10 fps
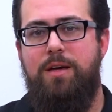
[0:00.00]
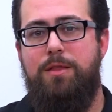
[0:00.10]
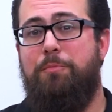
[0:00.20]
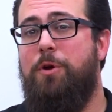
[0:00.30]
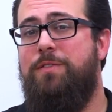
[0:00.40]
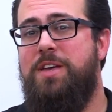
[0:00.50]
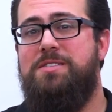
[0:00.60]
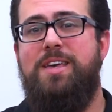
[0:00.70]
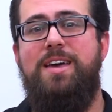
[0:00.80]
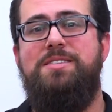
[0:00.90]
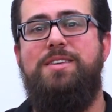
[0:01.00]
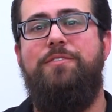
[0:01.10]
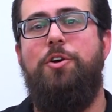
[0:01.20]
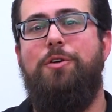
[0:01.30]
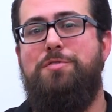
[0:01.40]
The previous
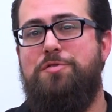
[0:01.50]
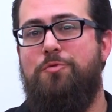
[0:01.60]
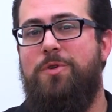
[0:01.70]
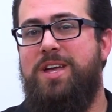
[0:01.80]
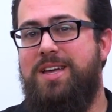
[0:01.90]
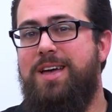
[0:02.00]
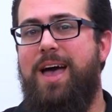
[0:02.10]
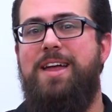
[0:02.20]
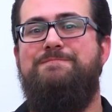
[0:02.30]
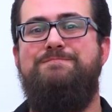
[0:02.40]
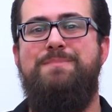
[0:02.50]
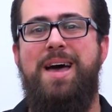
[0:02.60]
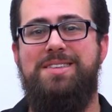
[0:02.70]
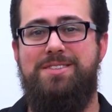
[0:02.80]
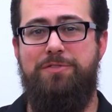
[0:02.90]
A7R3 had
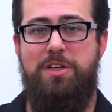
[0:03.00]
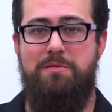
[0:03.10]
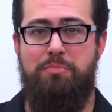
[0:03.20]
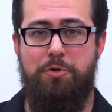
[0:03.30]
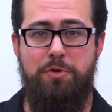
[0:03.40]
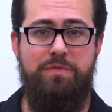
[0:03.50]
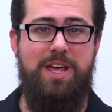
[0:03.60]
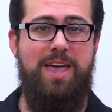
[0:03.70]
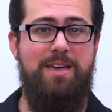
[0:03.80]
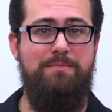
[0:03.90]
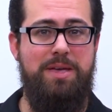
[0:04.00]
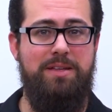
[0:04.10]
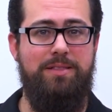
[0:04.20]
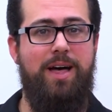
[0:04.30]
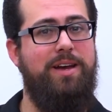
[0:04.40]
massively improved
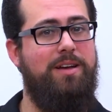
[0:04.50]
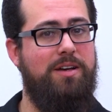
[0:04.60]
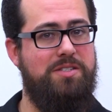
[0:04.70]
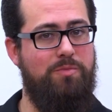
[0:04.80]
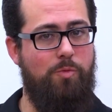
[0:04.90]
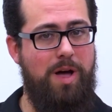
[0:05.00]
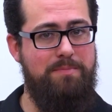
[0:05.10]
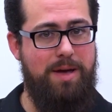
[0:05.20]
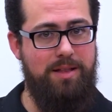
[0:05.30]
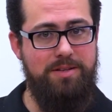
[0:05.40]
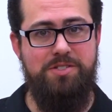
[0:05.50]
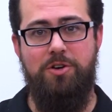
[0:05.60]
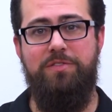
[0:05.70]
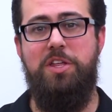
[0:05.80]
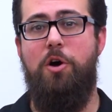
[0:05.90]
ambient light custom white balance
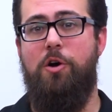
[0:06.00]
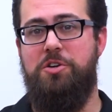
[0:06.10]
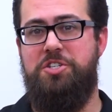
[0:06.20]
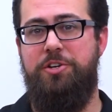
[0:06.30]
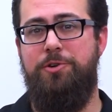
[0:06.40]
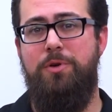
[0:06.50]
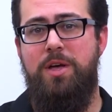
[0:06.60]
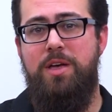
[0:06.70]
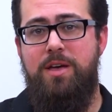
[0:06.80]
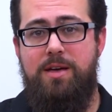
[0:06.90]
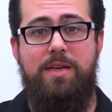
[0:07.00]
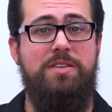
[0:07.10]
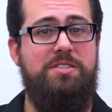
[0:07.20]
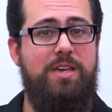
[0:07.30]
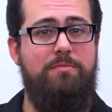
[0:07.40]
over the R2, and
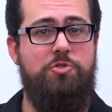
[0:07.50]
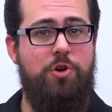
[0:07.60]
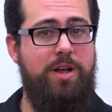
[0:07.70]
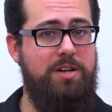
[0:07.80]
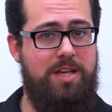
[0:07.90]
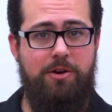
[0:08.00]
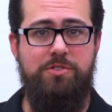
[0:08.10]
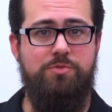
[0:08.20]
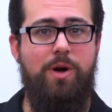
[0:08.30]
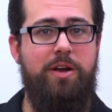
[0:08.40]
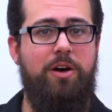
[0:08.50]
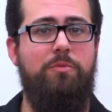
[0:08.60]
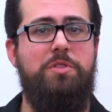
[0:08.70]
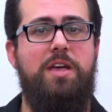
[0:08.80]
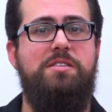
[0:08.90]
this same trend carries right on
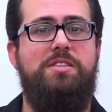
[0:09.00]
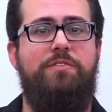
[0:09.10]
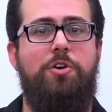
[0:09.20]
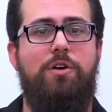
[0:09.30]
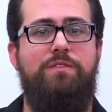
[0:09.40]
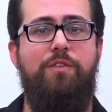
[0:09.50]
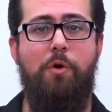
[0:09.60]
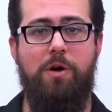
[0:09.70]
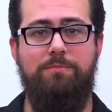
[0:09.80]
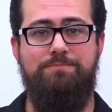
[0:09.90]
with the A7R4.